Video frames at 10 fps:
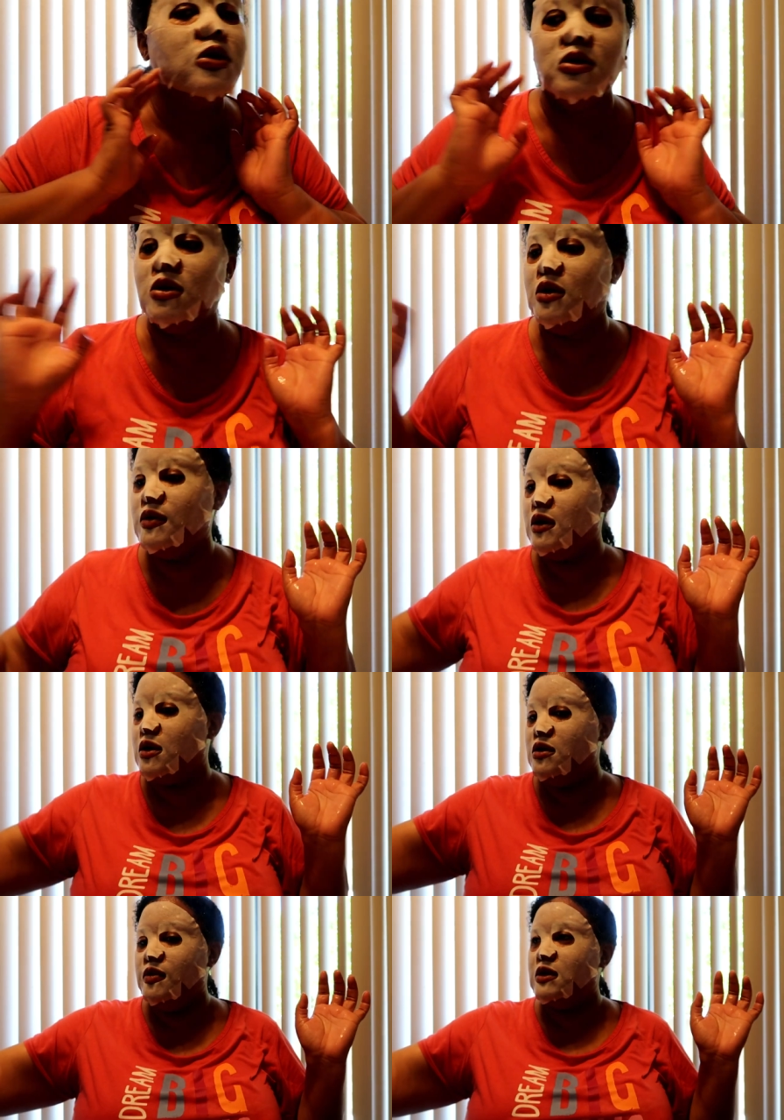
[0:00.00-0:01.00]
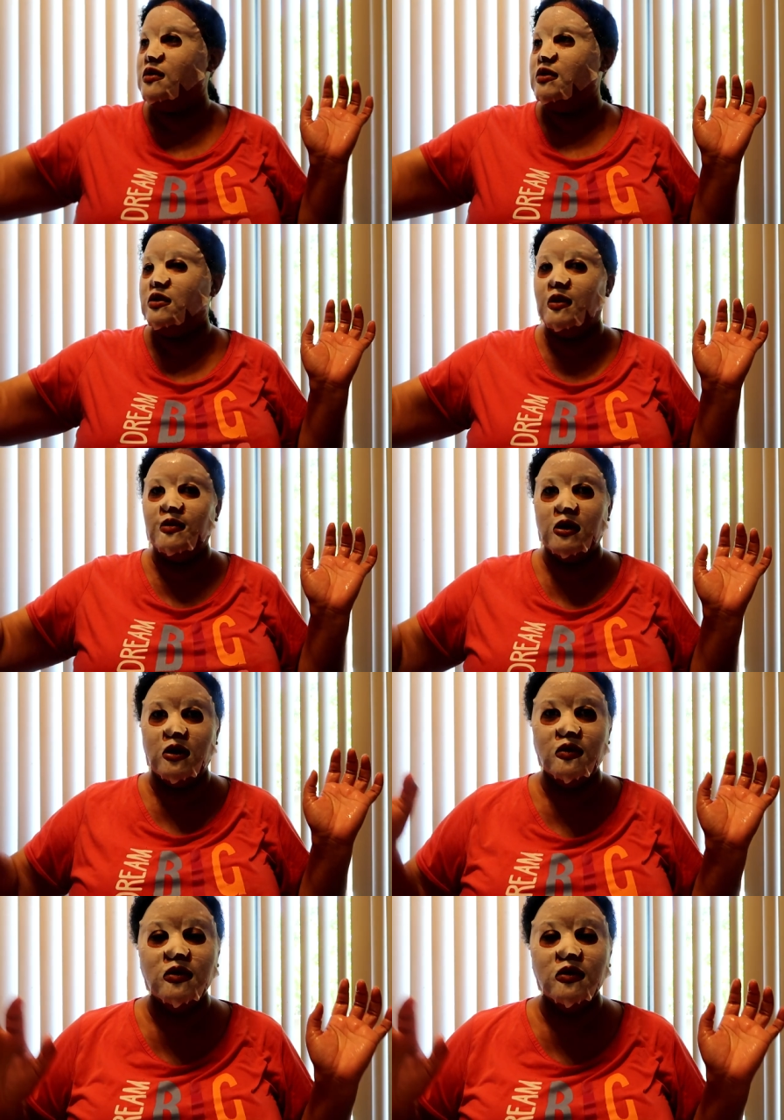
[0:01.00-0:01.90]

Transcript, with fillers: Didn't, so there we go. Can you pass me a piece of paper towel?